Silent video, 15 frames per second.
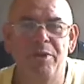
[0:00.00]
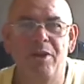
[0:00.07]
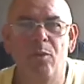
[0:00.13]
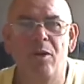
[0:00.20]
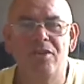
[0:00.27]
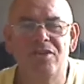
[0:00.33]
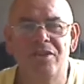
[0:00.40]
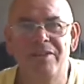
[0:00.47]

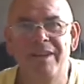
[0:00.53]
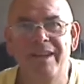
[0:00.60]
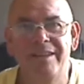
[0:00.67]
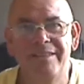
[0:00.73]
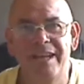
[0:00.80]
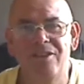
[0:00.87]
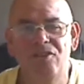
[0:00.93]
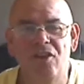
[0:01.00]
Watch the
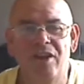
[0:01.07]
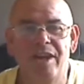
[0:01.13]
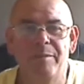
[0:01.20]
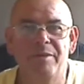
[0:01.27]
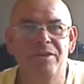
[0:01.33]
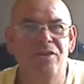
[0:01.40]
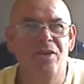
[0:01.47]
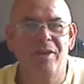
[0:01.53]
race, enjoy
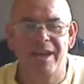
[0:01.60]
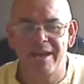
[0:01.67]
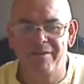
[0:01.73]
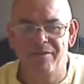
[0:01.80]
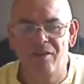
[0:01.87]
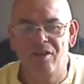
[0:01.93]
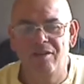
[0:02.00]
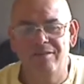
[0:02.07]
it, but don't get
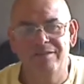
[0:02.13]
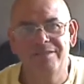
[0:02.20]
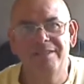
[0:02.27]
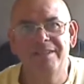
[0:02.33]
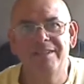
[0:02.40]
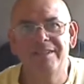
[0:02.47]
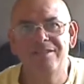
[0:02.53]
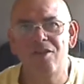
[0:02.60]
involved.
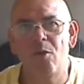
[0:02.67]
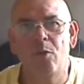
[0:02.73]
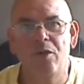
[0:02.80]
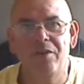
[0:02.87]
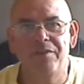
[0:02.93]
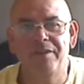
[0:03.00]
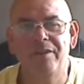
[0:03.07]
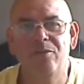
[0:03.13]
It's not
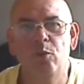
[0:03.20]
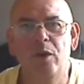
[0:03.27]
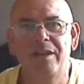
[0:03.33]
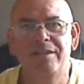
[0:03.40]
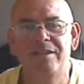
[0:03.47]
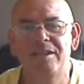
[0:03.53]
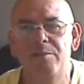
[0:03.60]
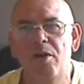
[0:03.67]
worth it.
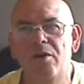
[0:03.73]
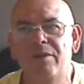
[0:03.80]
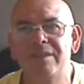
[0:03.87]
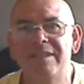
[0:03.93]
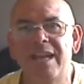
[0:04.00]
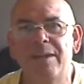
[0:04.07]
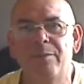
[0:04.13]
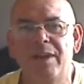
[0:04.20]
Wait till tomorrow and
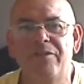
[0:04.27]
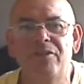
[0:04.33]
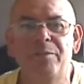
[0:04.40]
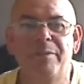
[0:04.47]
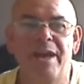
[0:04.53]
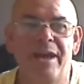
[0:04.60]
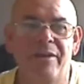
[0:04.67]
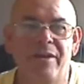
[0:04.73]
Saturday. We'll have
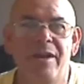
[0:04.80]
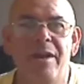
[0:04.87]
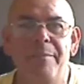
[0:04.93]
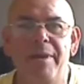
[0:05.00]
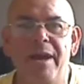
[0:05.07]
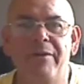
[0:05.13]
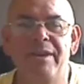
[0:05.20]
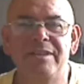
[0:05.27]
some better
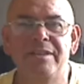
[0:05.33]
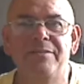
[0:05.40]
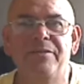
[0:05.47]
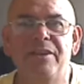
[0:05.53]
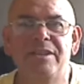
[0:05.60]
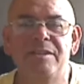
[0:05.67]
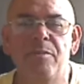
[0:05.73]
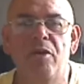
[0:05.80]
racing
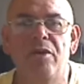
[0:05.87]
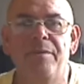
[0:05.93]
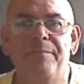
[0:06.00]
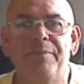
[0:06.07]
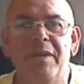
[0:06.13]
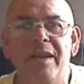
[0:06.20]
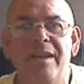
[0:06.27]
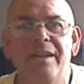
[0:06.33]
for you tomorrow.
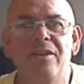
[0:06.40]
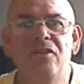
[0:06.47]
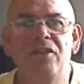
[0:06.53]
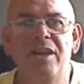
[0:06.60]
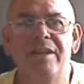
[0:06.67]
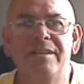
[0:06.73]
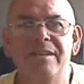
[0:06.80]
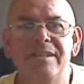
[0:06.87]

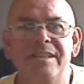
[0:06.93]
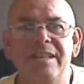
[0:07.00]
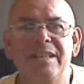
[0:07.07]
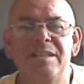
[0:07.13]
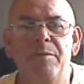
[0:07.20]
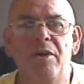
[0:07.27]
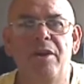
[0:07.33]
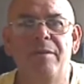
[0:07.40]
Cheers, see you
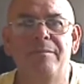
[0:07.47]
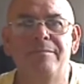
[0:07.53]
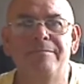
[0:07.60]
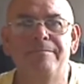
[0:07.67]
tomorrow.